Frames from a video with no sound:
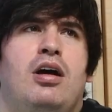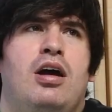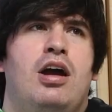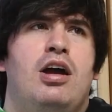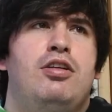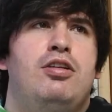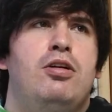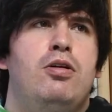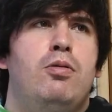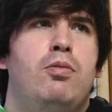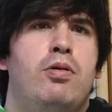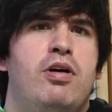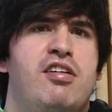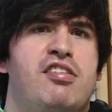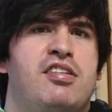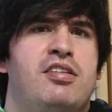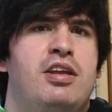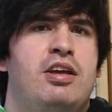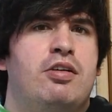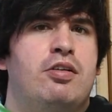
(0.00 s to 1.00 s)
I do
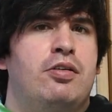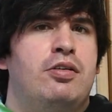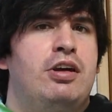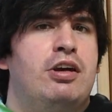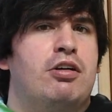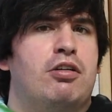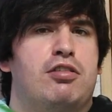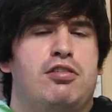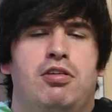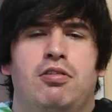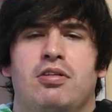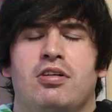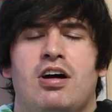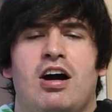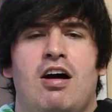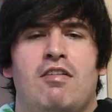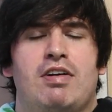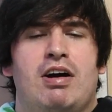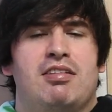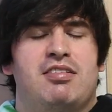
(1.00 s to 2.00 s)
wish Nico Nico took
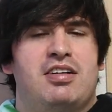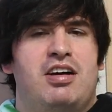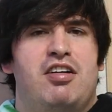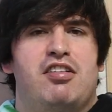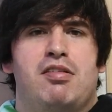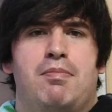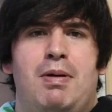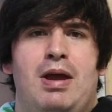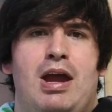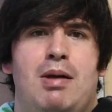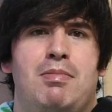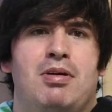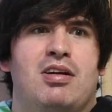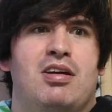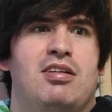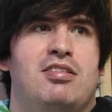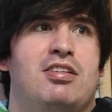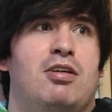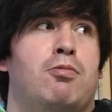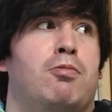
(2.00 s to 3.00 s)
off outside of Japan
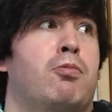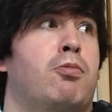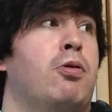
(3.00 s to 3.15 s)
because it